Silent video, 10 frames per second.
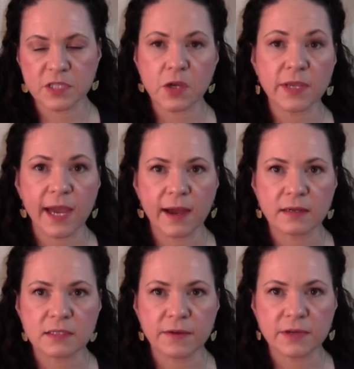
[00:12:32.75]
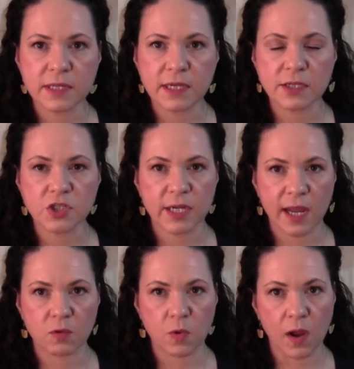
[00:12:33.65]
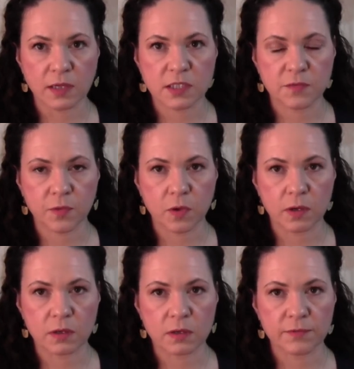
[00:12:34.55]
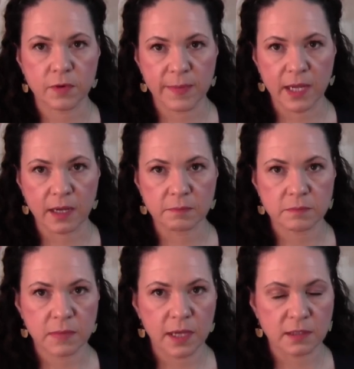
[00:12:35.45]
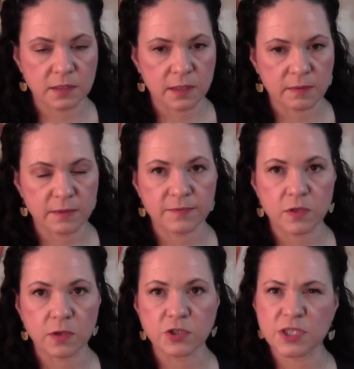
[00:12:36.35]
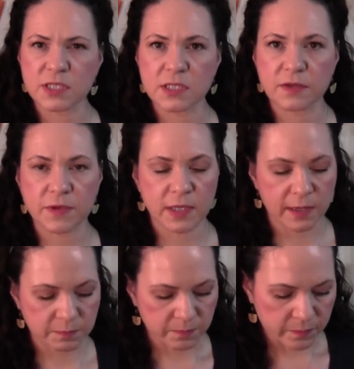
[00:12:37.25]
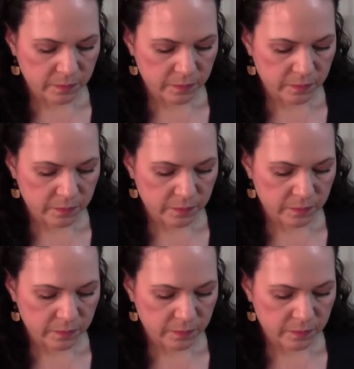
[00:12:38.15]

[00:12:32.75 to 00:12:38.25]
So yeah, definitely check out Ross for makeup and for lotions and stuff like that.